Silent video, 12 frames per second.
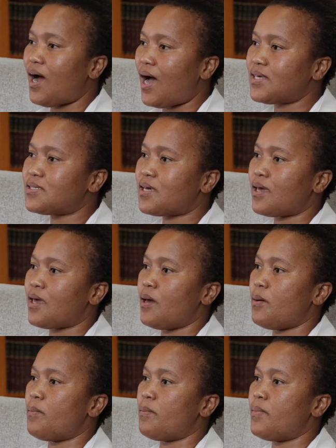asking
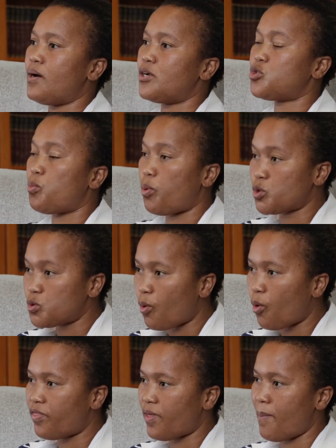him to
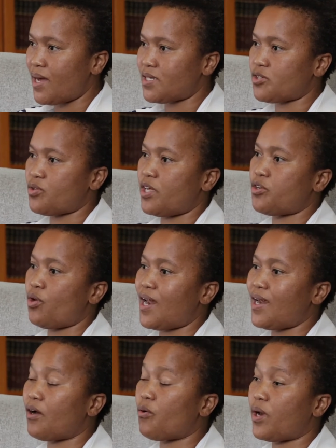postpone the matter so that
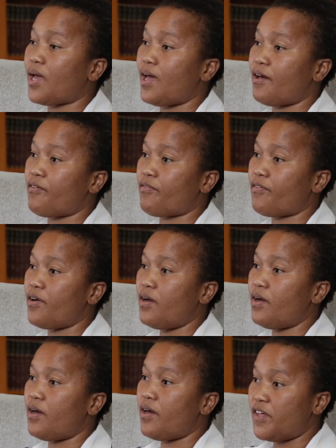Yolanda could have
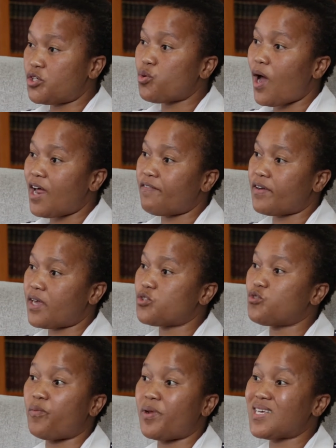the 2
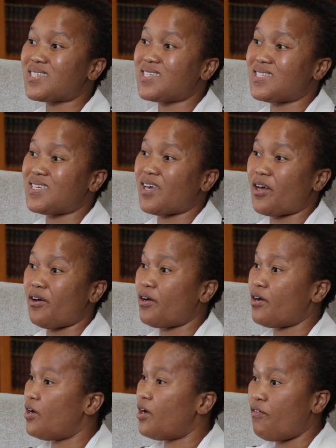advocates who've been assisting
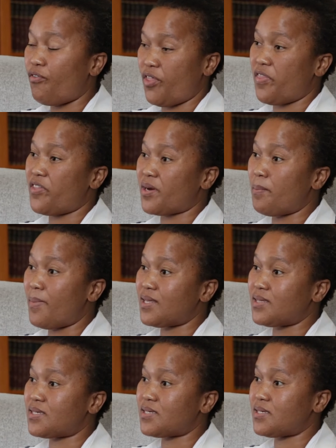her for the 3
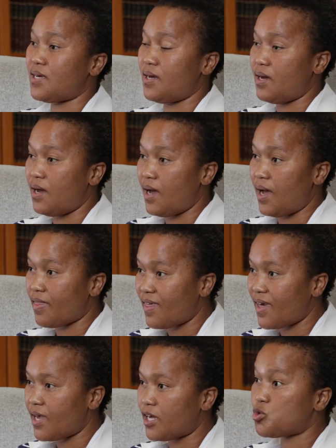months
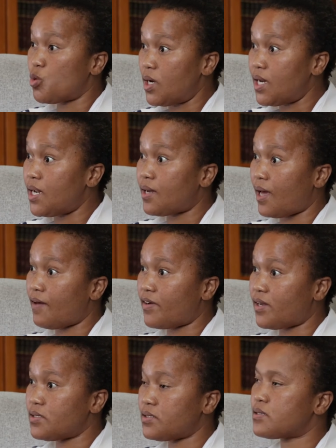there to lead her
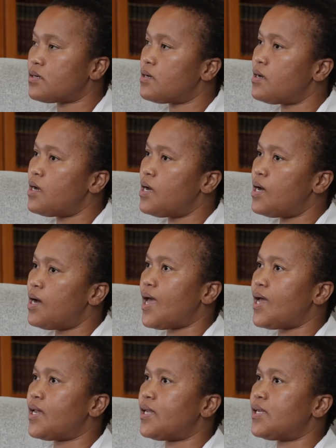evidence.
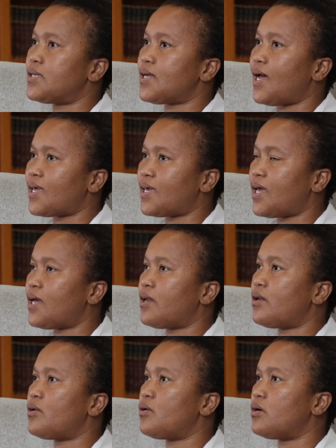And
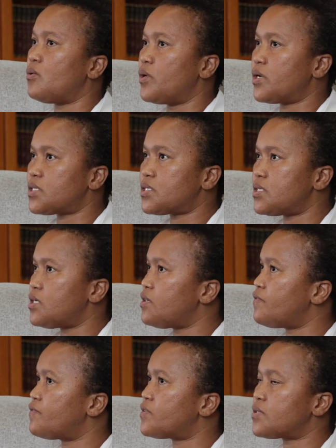again, we
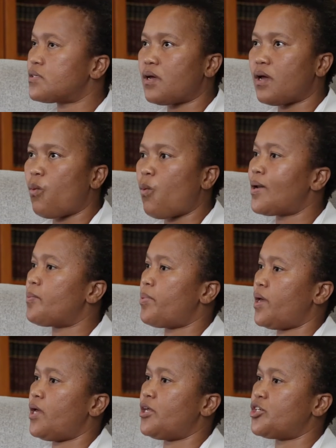received a
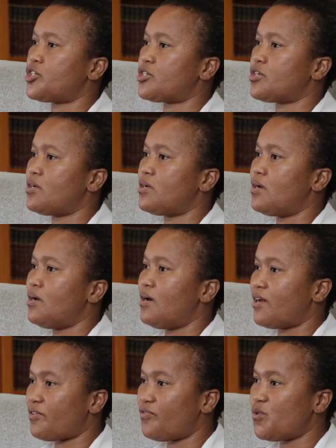1-page
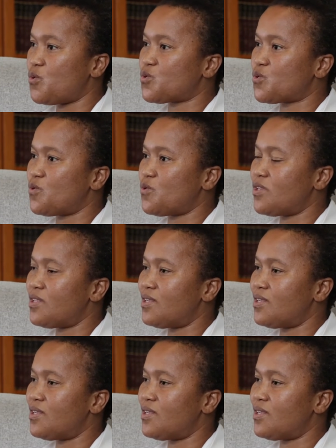refusal